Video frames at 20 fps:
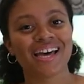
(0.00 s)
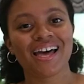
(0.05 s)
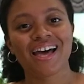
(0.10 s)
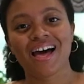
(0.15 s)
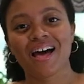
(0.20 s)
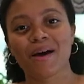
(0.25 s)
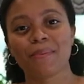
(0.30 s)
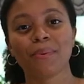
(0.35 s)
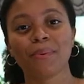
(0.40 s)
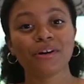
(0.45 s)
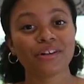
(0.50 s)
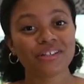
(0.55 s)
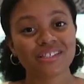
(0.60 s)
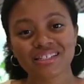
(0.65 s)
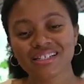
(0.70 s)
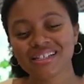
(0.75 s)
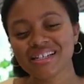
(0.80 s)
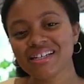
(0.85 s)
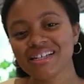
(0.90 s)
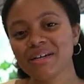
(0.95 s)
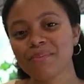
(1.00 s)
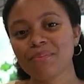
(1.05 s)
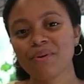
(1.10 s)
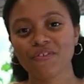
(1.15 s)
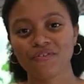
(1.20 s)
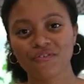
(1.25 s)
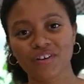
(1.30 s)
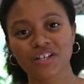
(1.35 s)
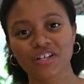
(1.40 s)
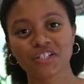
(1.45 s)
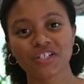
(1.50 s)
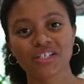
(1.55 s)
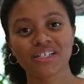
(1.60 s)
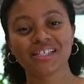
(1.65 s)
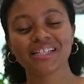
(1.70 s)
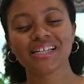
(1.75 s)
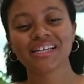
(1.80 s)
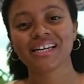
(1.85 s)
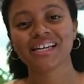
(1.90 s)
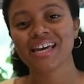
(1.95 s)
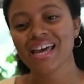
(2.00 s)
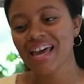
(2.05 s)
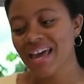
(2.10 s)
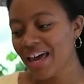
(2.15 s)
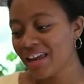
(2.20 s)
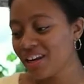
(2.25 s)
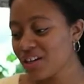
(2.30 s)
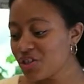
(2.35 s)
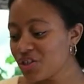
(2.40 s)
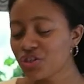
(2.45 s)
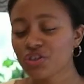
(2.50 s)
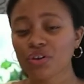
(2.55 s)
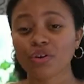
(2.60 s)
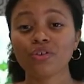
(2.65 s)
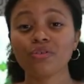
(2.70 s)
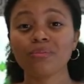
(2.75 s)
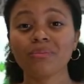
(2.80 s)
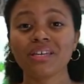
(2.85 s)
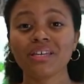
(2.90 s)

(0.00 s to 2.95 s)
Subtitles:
personally, professionally, and has shown me